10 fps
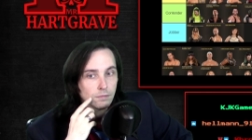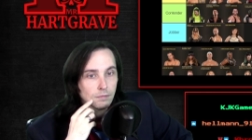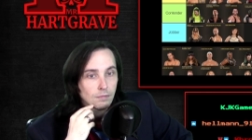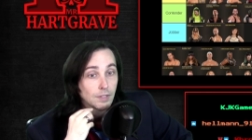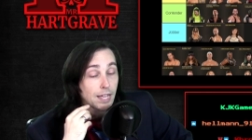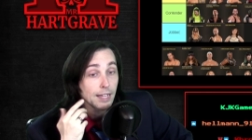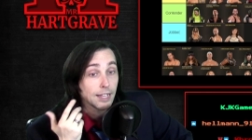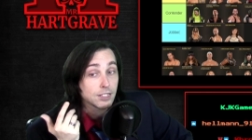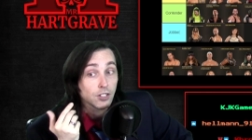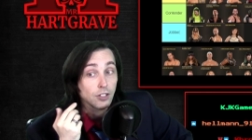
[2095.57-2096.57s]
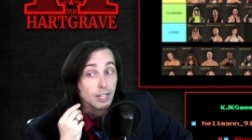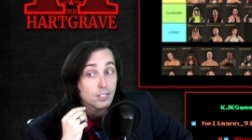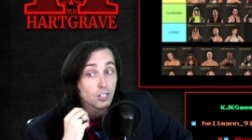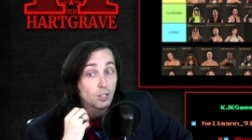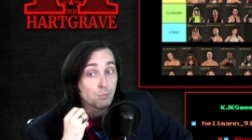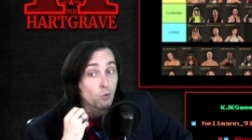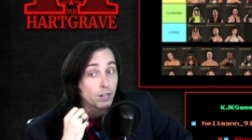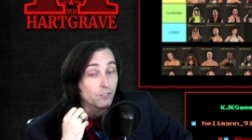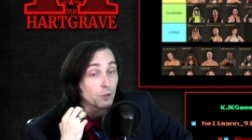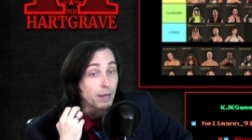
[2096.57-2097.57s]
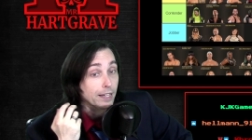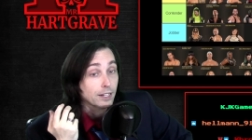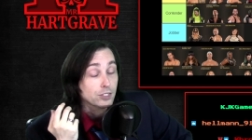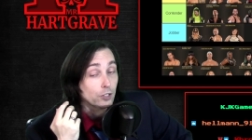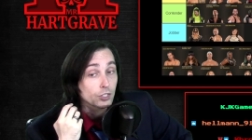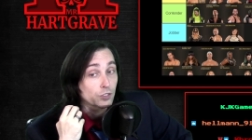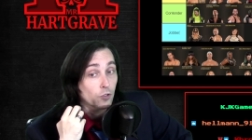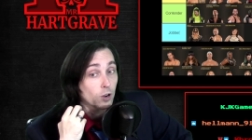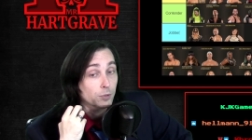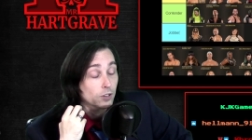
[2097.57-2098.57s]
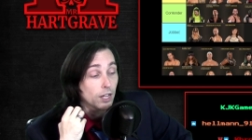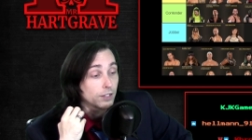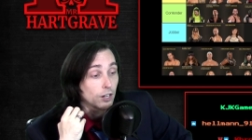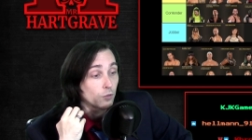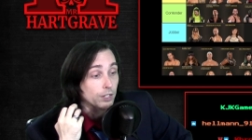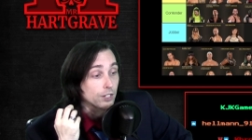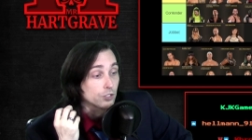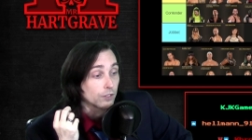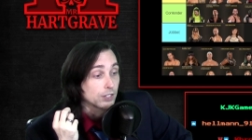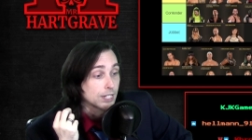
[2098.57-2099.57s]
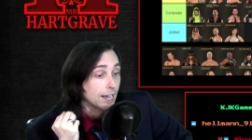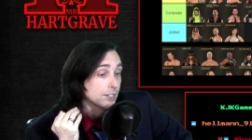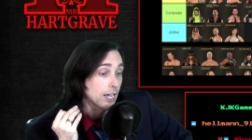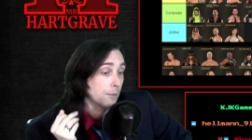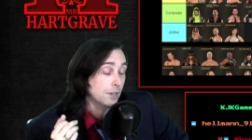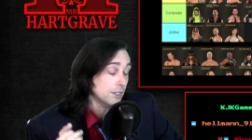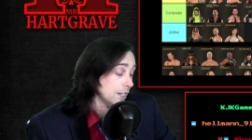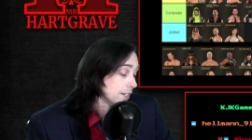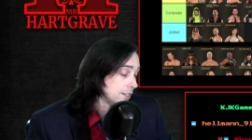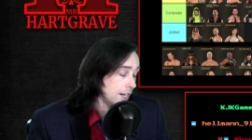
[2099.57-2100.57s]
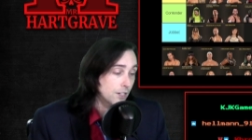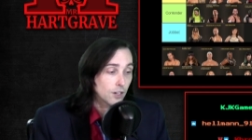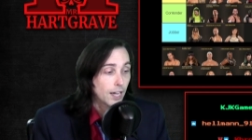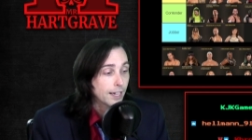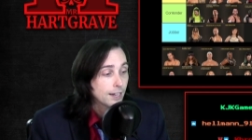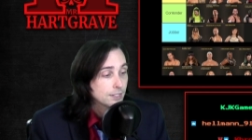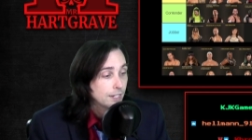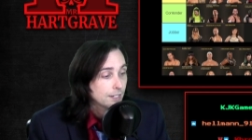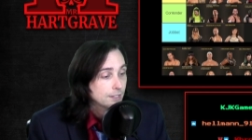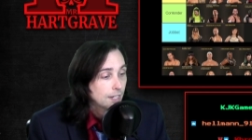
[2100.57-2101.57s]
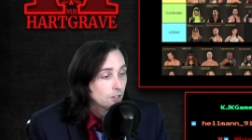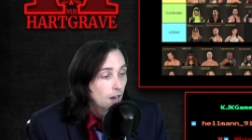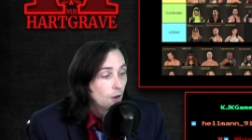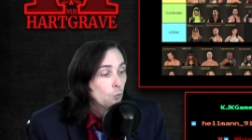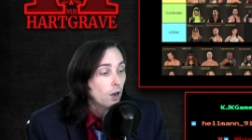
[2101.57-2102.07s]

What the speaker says: Yeah, that's a good point. If you're making excuses for them, they don't really deserve this task. I'm gonna say contender. I gotta say contender. I want